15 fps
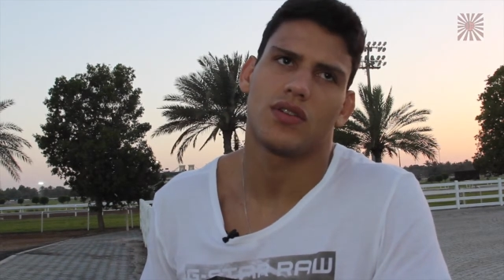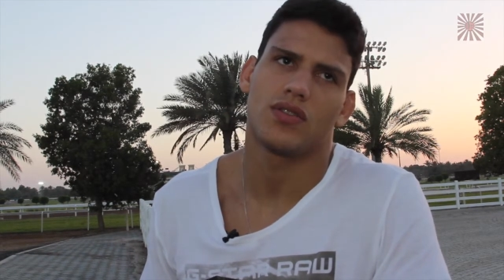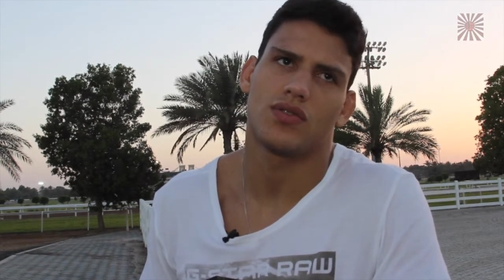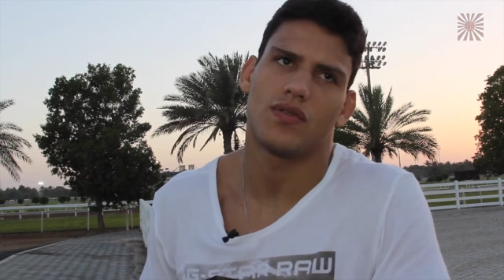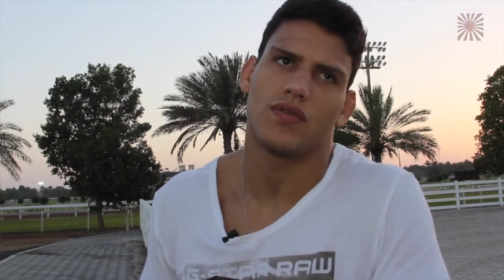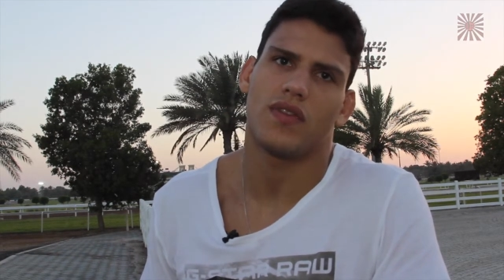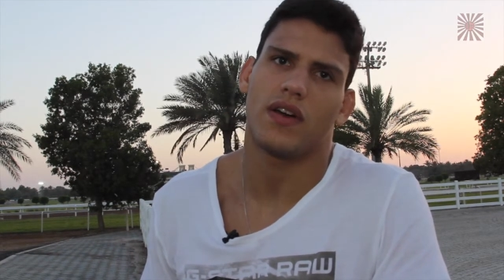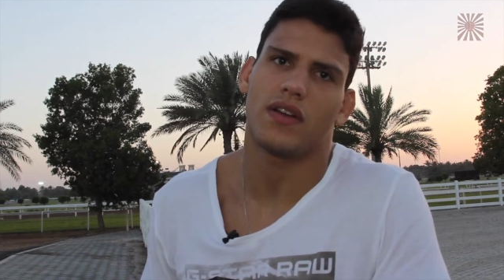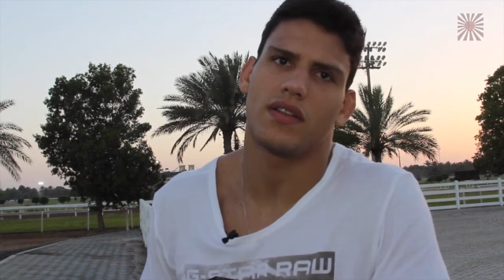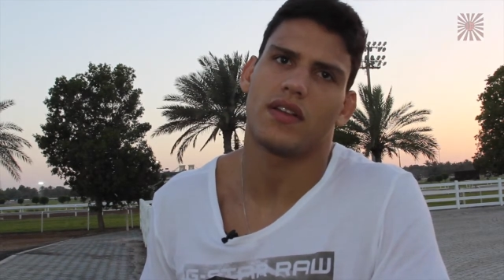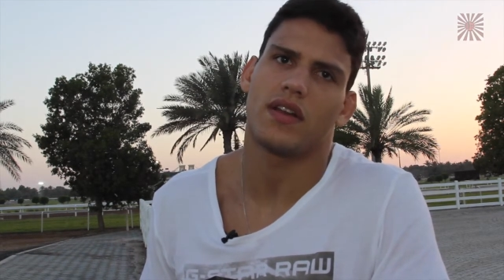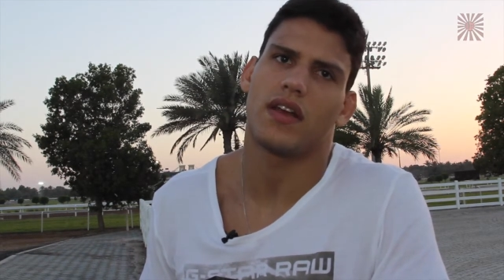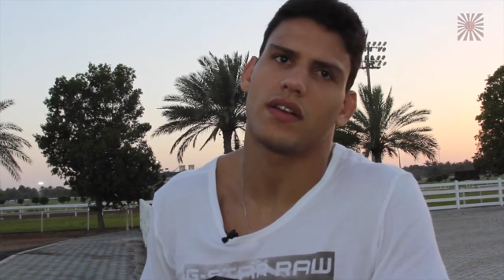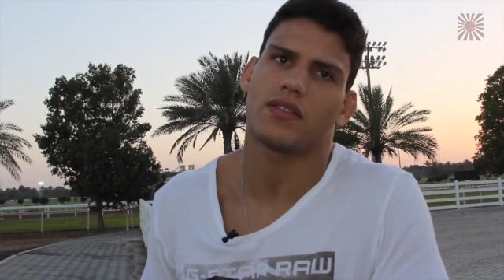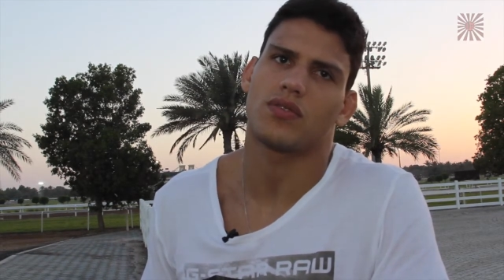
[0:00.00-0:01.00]
to fight the
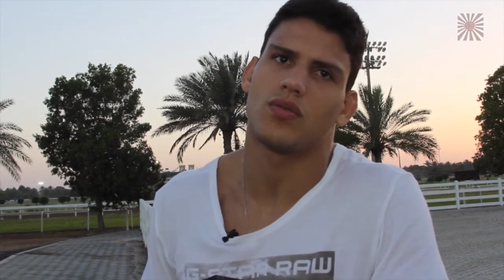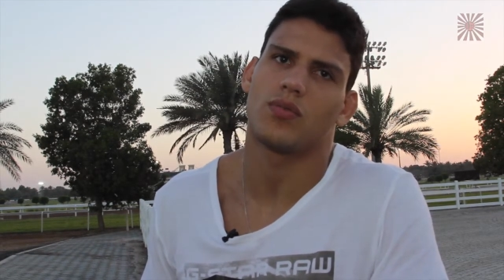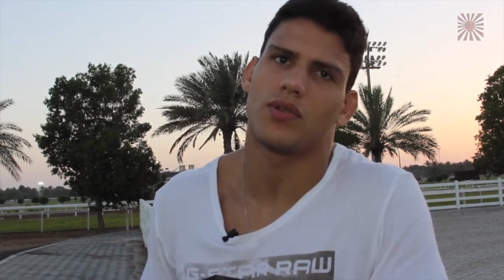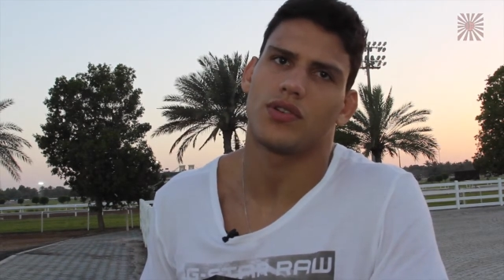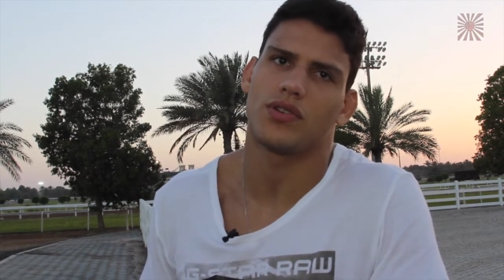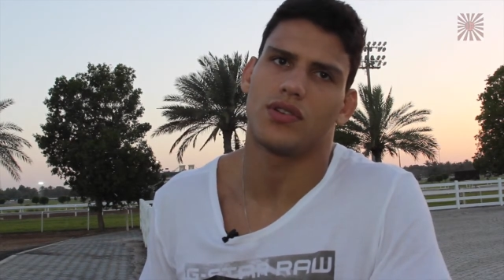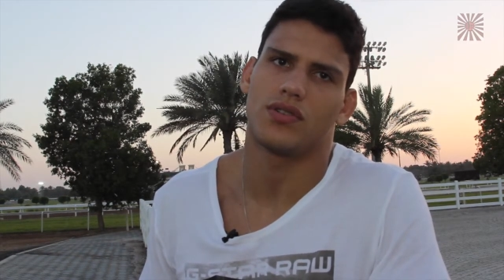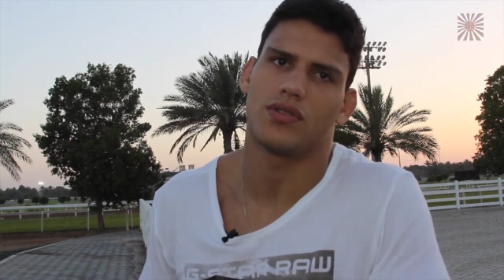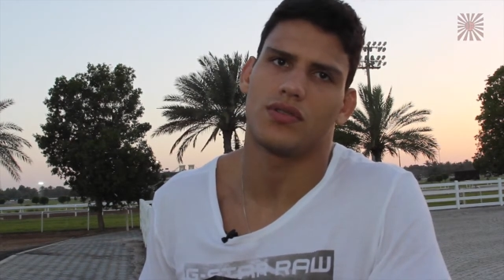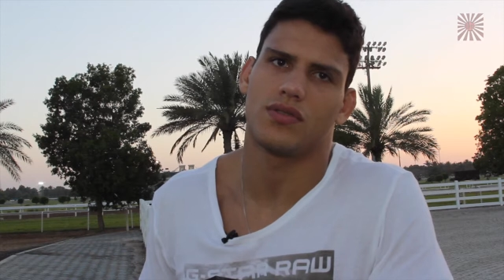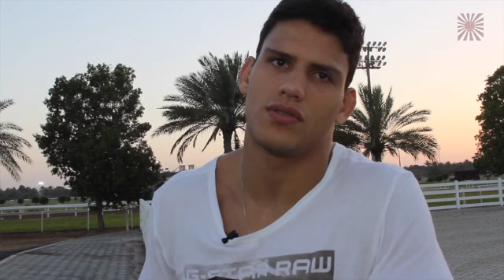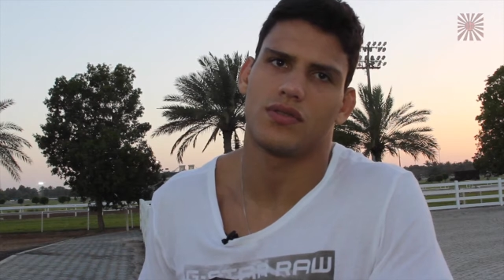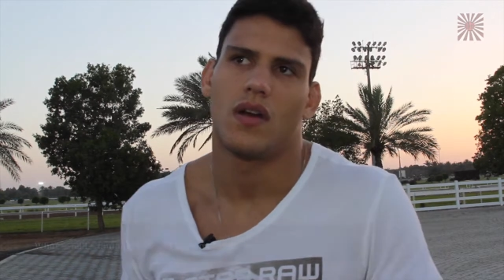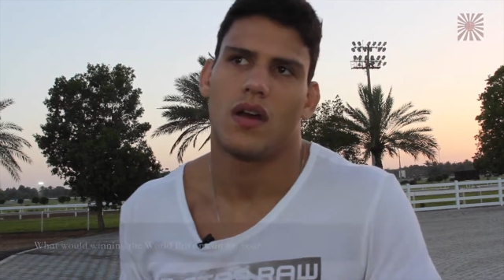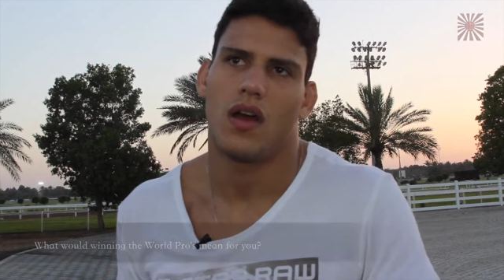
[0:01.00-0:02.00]
next
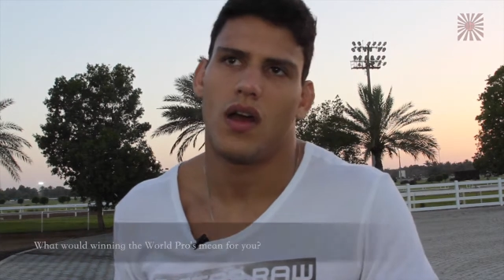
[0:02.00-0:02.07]
competitions.